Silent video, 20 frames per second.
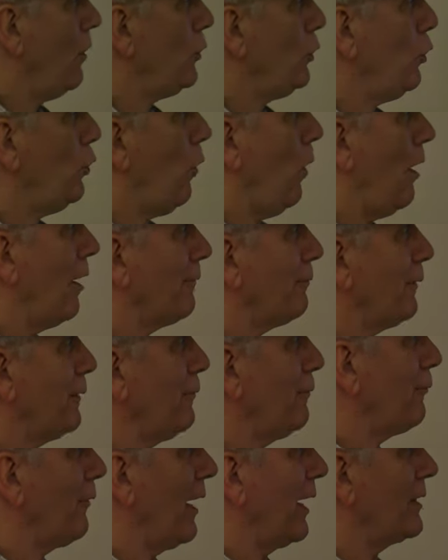you
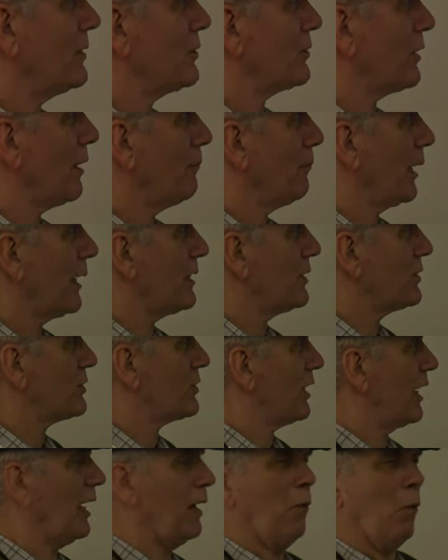often find somebody
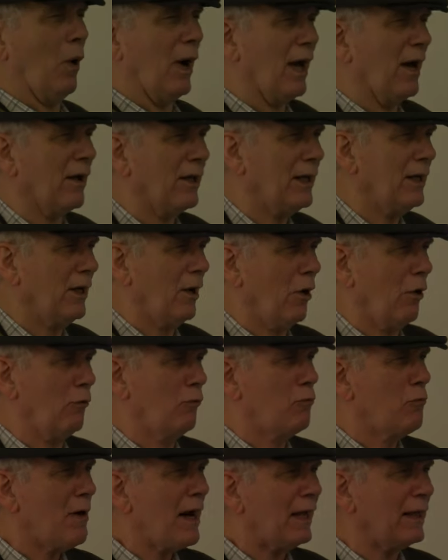saying, well, you know,
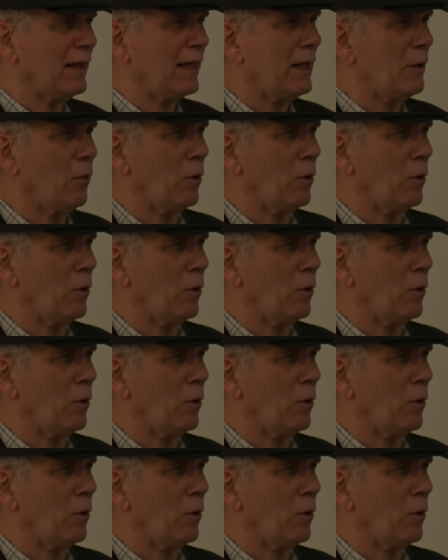really,